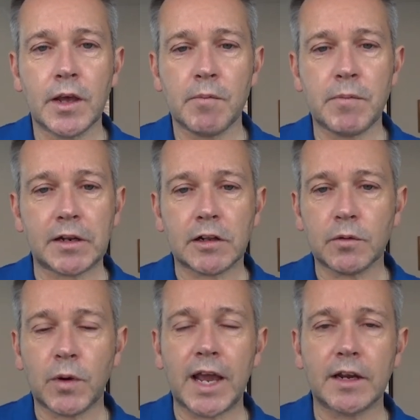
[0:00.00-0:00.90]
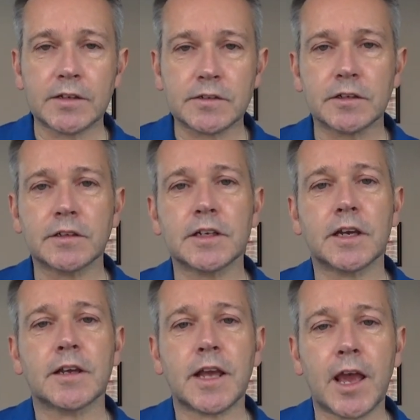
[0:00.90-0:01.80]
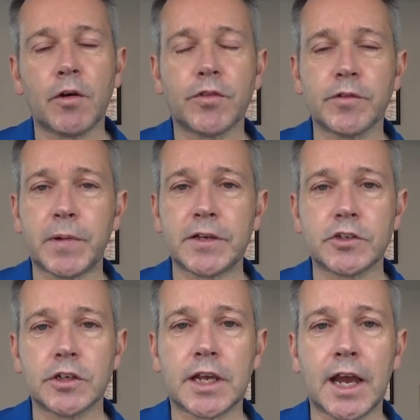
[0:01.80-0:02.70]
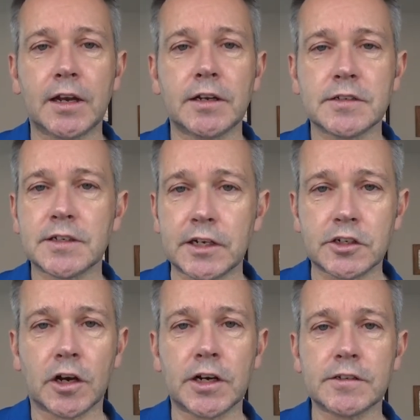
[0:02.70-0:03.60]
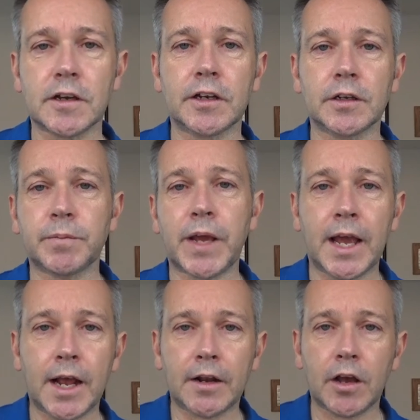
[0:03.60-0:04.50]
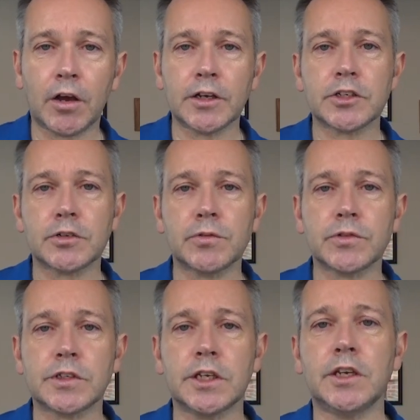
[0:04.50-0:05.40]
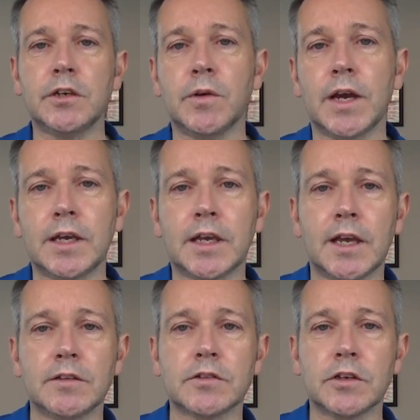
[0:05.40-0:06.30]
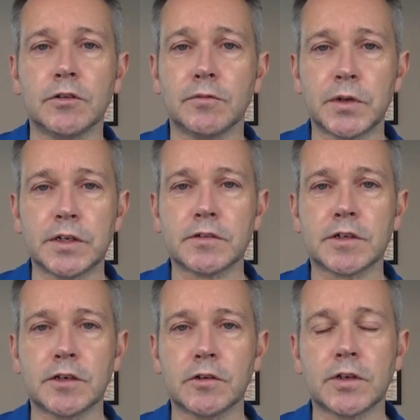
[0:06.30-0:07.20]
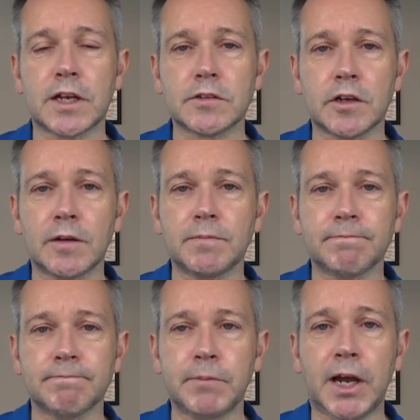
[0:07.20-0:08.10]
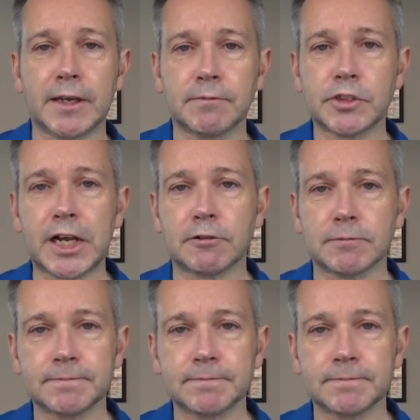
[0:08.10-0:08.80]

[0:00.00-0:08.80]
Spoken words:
mental awareness and health as best you can, stay shiny side up, and I shall see you again soon. But until next time, bye, ciao.